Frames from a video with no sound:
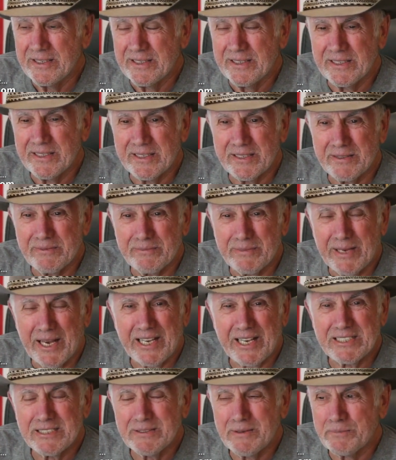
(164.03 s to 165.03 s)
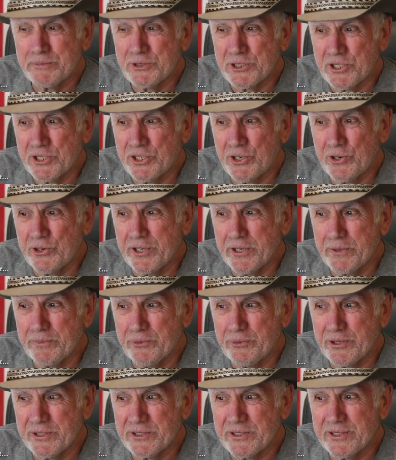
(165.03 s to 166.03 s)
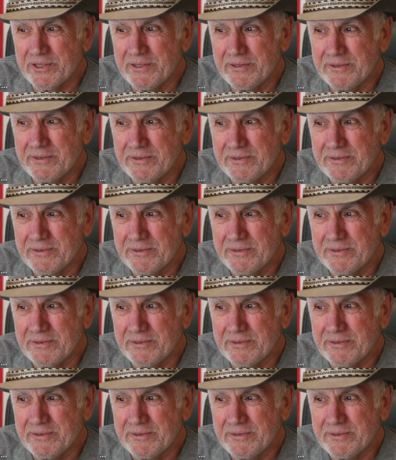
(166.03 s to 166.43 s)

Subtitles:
in a maximum security prison,